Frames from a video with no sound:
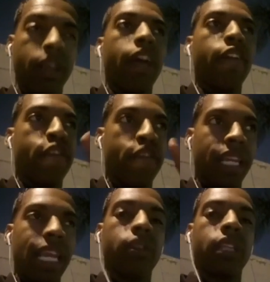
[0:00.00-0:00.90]
Fill
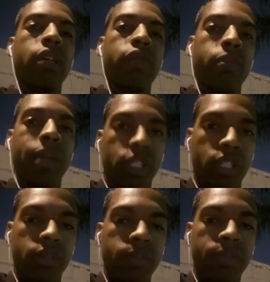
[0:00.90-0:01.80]
out the information,
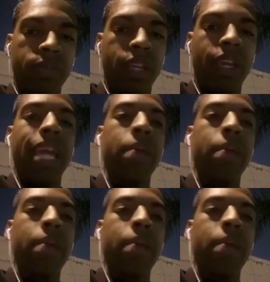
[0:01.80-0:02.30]
and